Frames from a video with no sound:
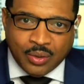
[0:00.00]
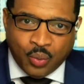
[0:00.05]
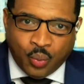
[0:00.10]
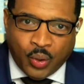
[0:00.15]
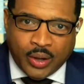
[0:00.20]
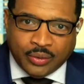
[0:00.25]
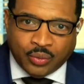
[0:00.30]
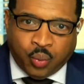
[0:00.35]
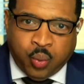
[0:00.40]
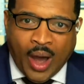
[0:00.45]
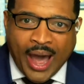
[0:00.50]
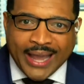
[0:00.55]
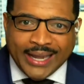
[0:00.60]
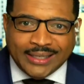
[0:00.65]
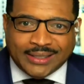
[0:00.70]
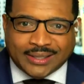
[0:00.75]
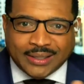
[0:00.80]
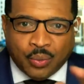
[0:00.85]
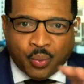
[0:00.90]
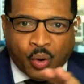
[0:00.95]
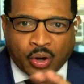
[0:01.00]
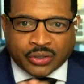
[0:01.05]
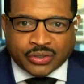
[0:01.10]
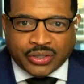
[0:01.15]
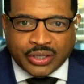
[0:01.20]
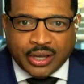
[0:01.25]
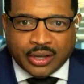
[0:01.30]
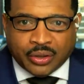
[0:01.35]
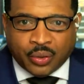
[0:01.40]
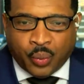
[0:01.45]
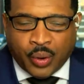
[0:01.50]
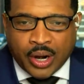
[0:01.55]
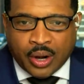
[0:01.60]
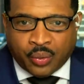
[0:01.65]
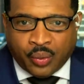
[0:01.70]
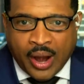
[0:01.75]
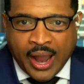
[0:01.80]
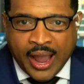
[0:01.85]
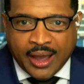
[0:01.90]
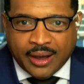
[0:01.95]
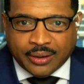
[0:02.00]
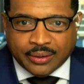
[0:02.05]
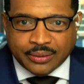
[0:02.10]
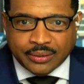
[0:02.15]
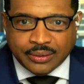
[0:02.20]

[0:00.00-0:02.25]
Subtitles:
When whites, it works the other way around.